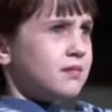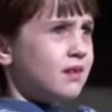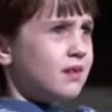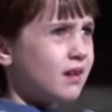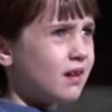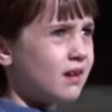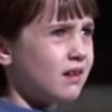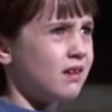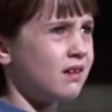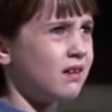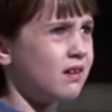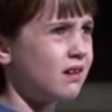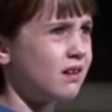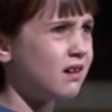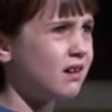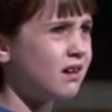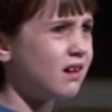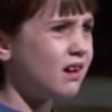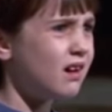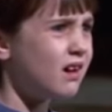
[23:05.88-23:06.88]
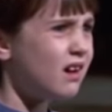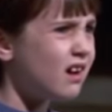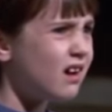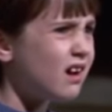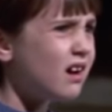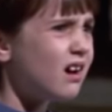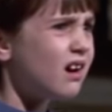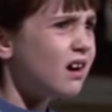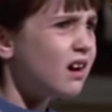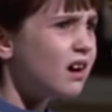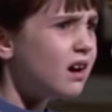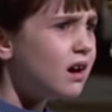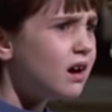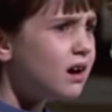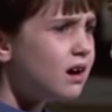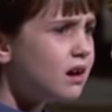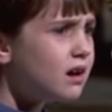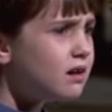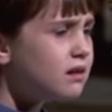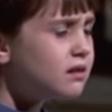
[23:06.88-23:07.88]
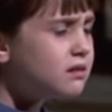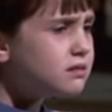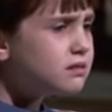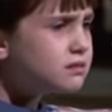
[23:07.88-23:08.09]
Nobody speaks.